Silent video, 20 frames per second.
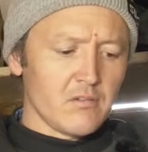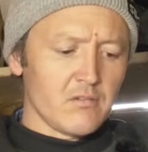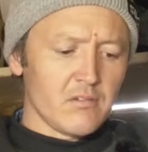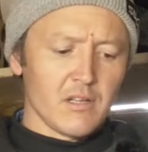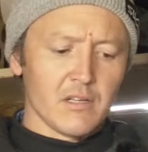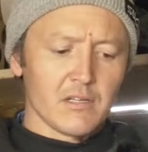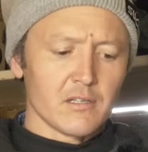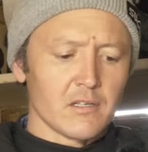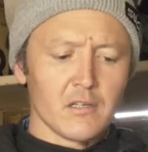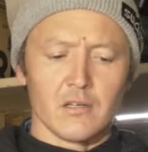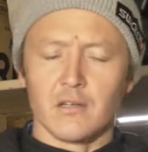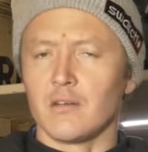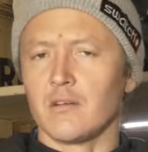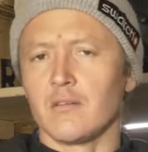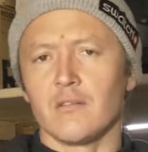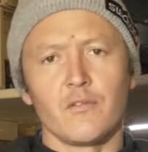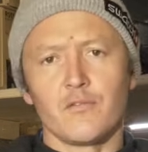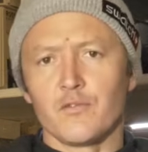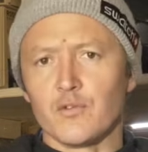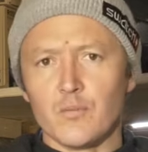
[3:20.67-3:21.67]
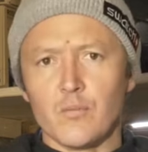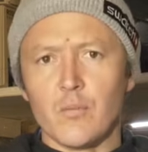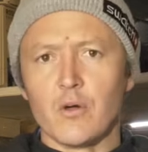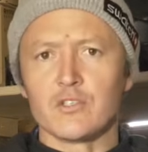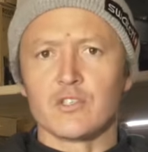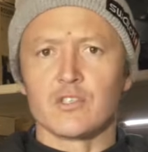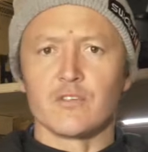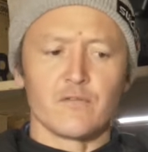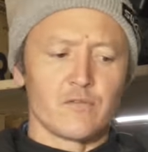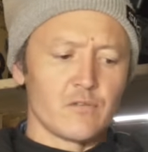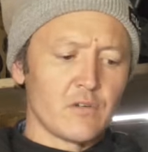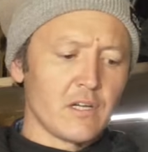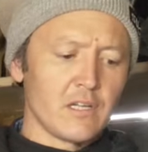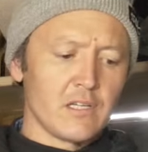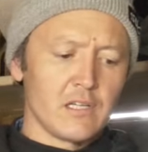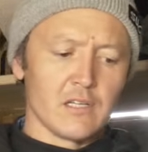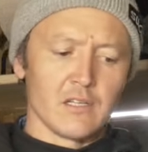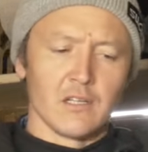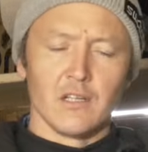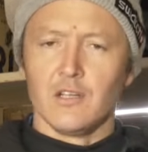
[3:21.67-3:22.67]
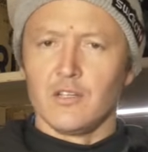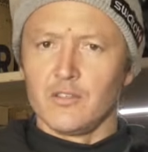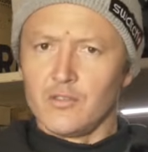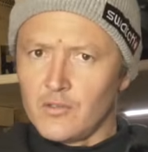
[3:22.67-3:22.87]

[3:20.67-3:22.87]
a few months of riding,